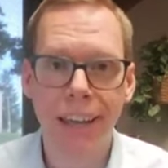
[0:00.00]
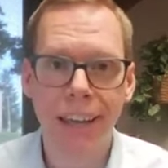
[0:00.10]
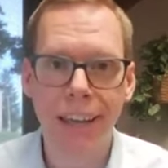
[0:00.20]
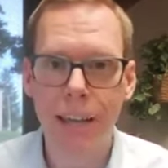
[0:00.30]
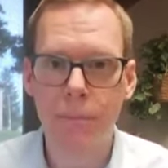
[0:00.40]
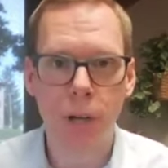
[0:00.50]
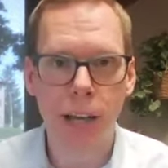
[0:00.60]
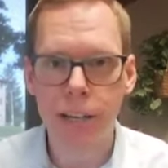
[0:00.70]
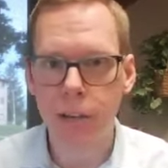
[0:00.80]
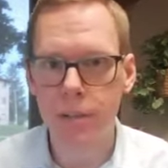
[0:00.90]
And
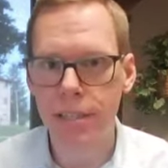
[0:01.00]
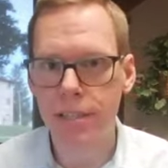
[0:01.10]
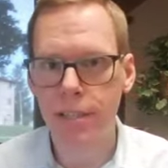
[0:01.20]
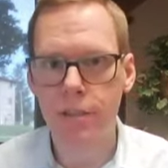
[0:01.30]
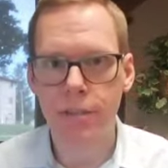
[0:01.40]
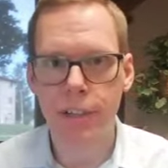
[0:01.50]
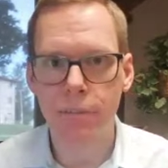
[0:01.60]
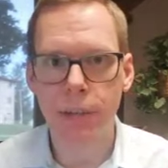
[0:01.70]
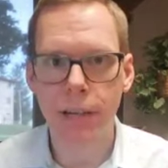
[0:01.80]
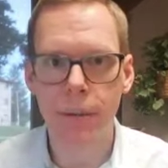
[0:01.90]
Brian knows this. There have
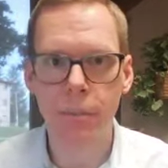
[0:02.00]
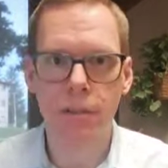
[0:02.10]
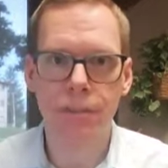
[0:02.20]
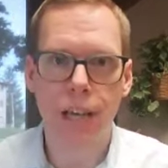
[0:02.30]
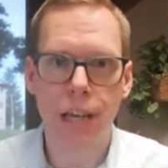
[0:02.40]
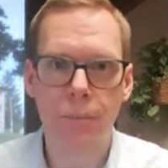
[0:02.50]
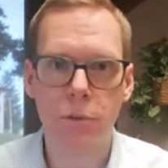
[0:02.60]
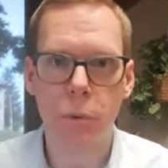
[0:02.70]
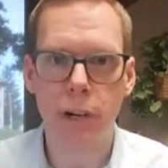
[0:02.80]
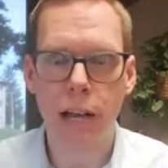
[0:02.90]
been a number of times
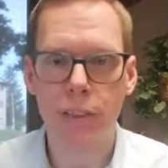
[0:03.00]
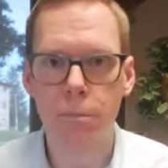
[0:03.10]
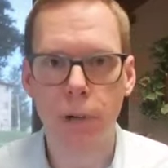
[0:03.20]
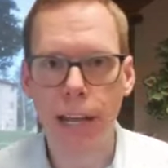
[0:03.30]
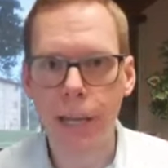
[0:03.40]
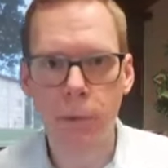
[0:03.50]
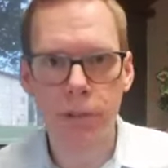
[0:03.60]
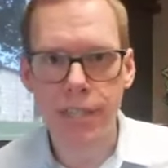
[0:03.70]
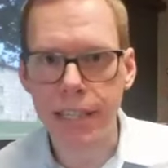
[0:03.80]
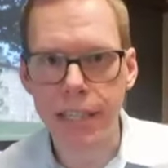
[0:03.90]
where either Brian will
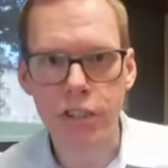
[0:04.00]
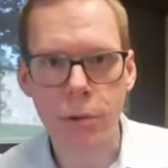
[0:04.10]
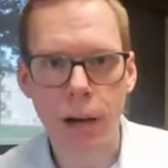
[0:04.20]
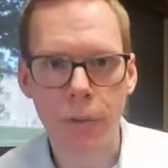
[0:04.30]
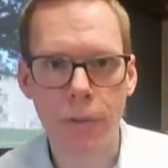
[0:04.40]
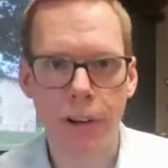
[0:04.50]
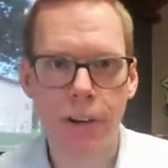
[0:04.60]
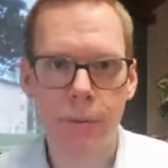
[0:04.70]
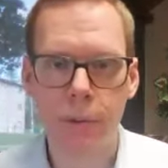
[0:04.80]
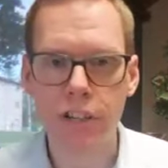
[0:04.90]
see an issue out there
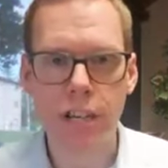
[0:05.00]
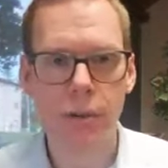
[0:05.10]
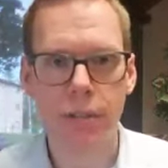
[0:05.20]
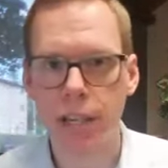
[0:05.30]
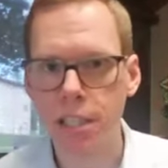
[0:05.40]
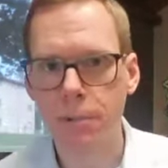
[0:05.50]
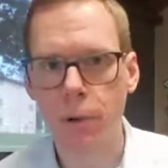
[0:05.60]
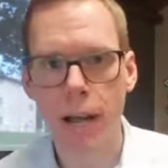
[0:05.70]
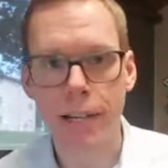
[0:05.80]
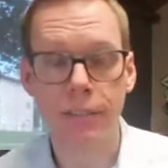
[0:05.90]
and reach out to us
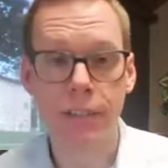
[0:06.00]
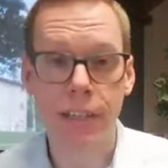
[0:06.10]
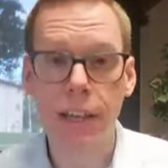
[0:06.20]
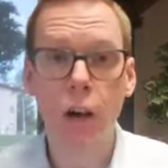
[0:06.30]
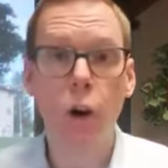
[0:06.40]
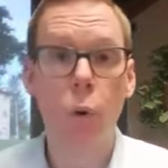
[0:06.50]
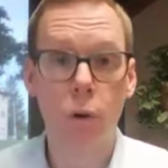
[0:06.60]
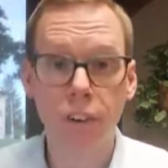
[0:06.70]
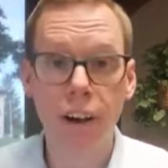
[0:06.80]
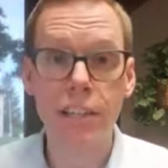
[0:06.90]
proactively,
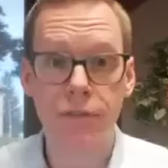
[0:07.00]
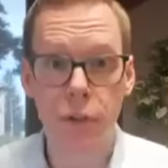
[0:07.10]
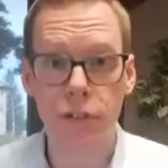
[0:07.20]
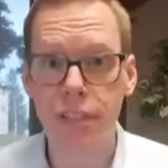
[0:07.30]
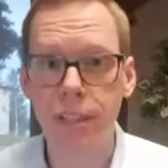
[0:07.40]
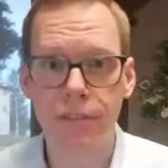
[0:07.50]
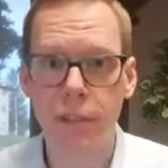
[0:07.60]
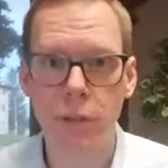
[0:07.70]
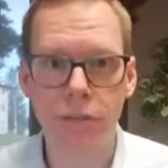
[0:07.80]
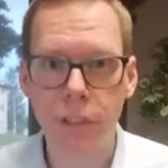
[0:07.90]
or vice versa. A
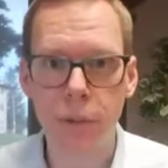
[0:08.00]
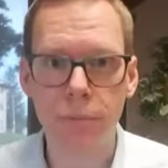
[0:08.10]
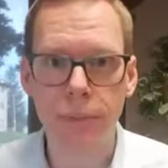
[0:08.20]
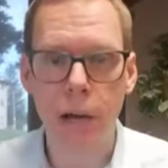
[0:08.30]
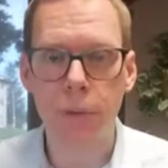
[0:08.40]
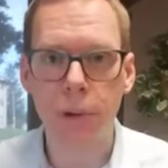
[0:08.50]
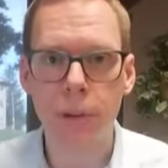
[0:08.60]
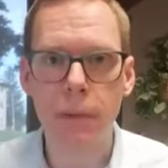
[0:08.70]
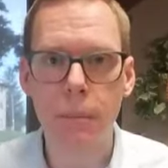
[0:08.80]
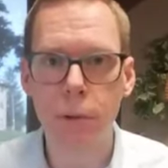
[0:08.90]
few of you out there in
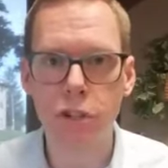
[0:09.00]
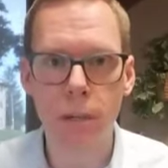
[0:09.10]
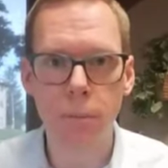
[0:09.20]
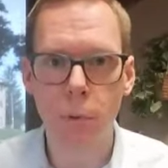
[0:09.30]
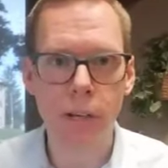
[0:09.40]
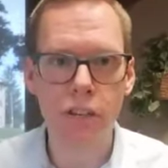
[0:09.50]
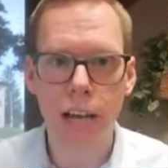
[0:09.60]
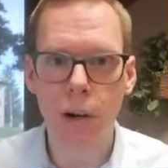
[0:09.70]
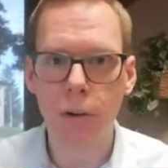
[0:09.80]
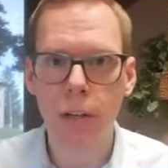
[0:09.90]
the membership will reach
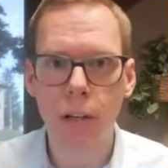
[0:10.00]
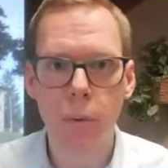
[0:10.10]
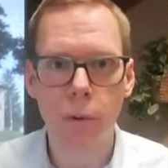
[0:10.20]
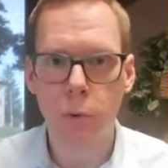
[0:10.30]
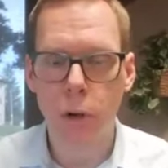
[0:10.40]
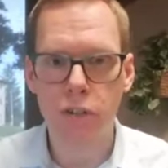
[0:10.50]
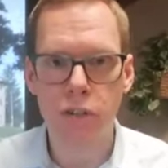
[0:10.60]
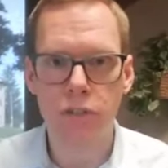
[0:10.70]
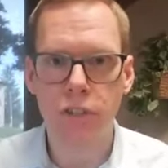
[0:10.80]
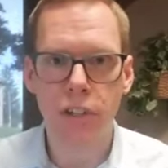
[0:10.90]
out with
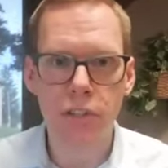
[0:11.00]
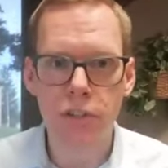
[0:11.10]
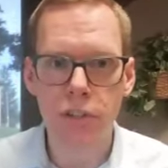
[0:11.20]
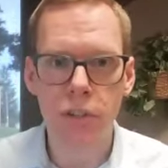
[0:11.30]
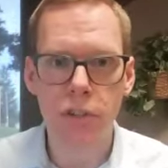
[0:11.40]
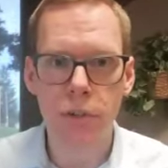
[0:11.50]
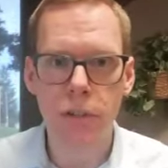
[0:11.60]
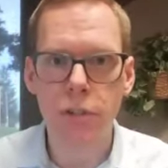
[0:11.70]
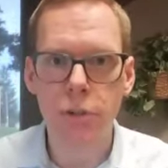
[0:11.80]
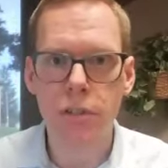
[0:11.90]
questions or concerns or
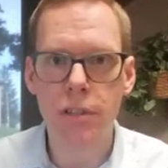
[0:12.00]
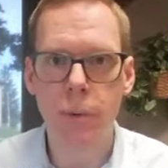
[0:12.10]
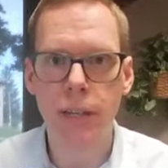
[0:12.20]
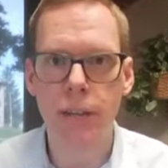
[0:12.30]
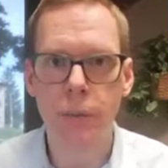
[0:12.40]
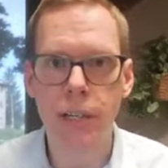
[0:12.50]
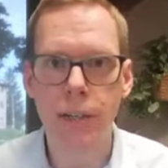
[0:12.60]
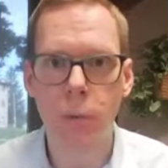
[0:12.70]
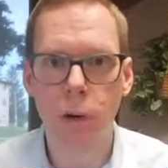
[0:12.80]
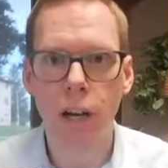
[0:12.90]
issues that we need
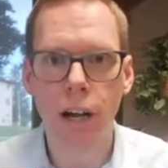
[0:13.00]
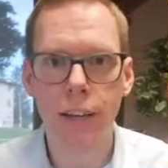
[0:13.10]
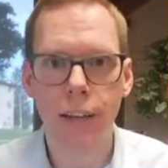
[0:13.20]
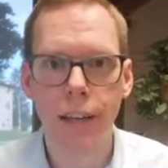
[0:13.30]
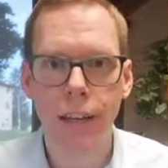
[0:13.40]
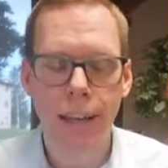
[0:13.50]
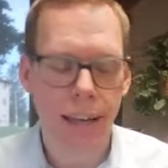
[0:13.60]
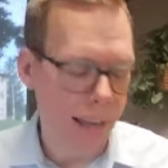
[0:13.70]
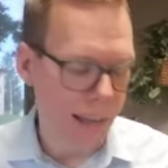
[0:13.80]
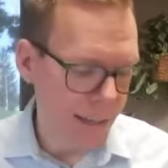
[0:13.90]
to work on.
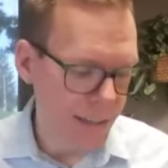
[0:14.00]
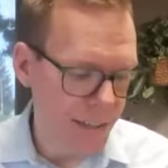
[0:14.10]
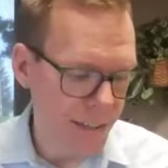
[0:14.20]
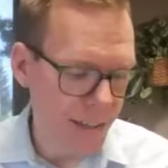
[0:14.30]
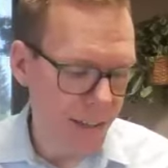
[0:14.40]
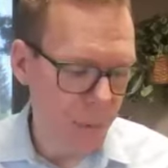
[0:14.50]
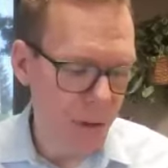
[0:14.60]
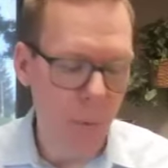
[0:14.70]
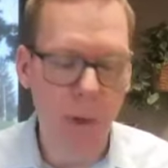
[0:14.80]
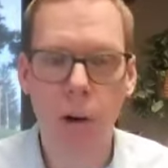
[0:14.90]
And
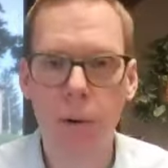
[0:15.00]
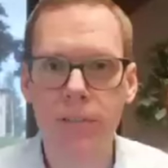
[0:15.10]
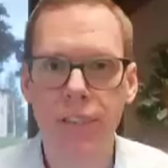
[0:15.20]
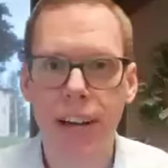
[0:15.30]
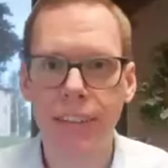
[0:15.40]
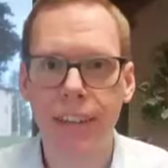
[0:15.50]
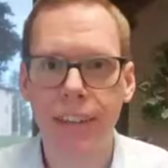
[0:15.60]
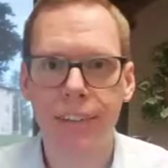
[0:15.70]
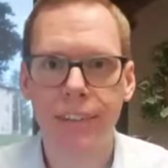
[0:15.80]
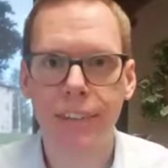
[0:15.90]
we always find
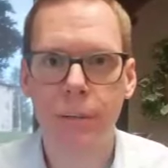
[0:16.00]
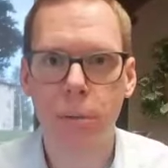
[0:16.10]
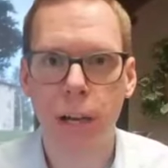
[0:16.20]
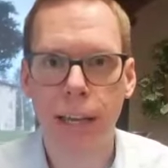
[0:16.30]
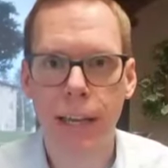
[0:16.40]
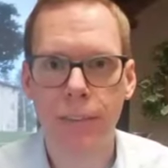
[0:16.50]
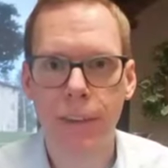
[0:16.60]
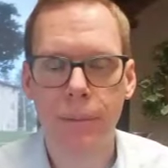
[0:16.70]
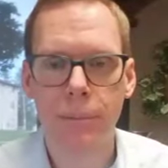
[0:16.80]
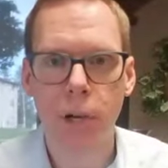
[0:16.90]
that Brian and the
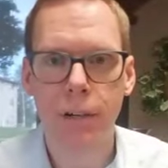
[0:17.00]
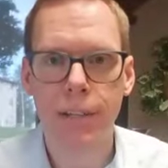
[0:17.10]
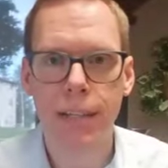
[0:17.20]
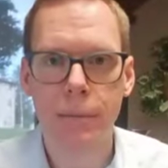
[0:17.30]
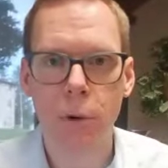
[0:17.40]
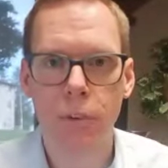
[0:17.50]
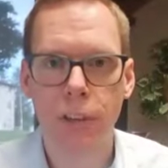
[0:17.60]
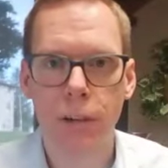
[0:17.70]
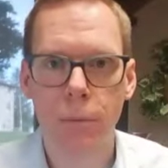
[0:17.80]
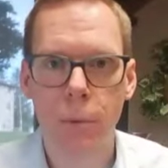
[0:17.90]
MDARD team over
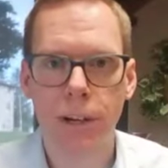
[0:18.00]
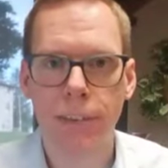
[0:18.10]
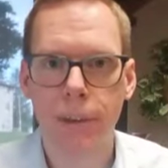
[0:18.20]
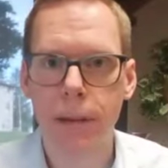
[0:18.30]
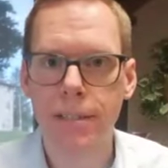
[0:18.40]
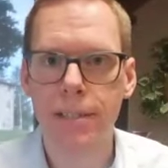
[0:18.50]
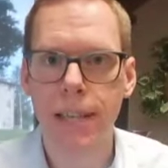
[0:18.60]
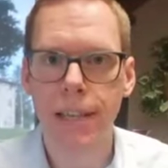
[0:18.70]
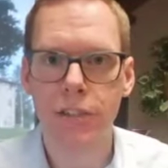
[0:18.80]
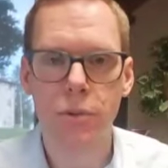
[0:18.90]
there working on the
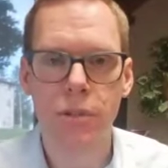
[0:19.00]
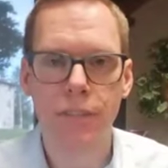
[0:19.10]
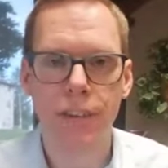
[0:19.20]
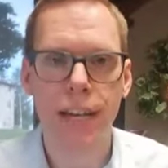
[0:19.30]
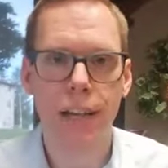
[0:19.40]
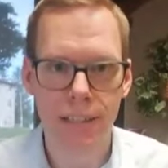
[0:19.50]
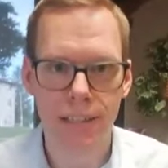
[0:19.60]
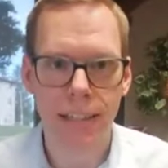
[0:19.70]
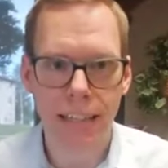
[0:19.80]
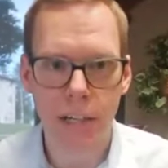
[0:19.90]
pesticide issues have got a
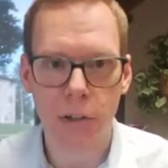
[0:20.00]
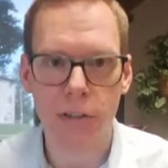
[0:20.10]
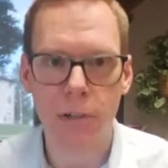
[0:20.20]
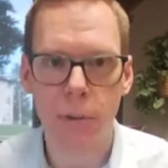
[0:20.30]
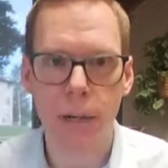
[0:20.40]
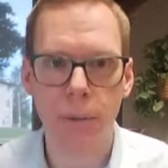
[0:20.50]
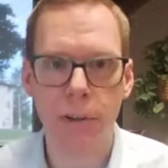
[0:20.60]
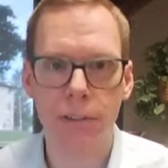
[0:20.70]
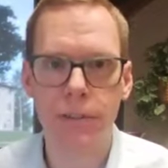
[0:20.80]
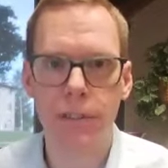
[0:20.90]
listening ear. So we're able
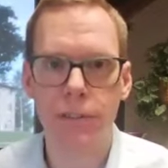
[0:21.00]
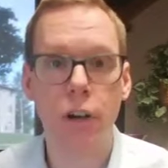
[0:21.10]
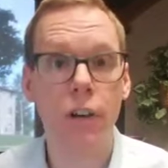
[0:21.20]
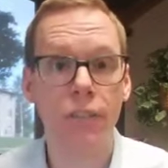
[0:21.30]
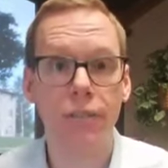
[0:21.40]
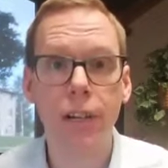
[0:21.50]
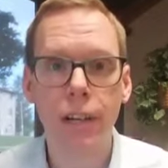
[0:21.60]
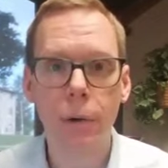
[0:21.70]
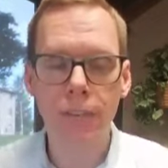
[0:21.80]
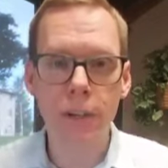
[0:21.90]
to solve
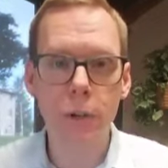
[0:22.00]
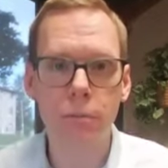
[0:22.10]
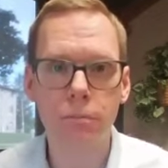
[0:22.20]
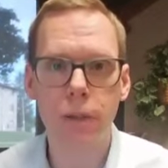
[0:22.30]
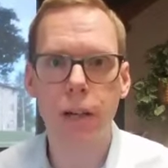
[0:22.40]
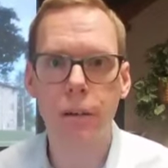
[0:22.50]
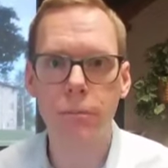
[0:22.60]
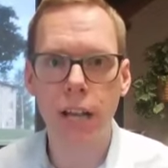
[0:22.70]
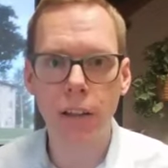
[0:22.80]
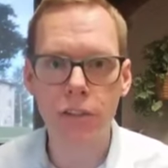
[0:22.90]
quite a few
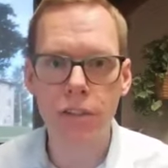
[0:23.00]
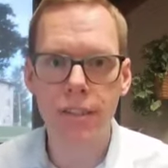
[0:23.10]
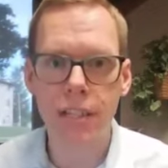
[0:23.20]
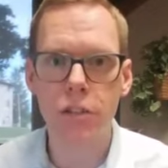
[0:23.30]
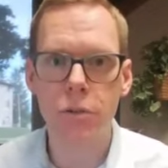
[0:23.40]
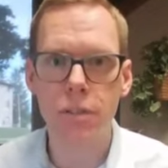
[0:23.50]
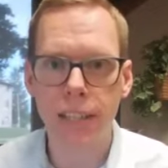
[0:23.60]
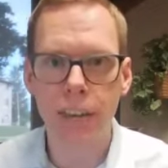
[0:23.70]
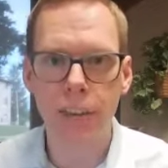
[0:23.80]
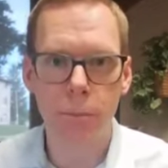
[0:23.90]
challenges and issues
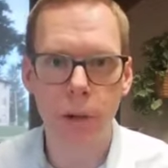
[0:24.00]
together.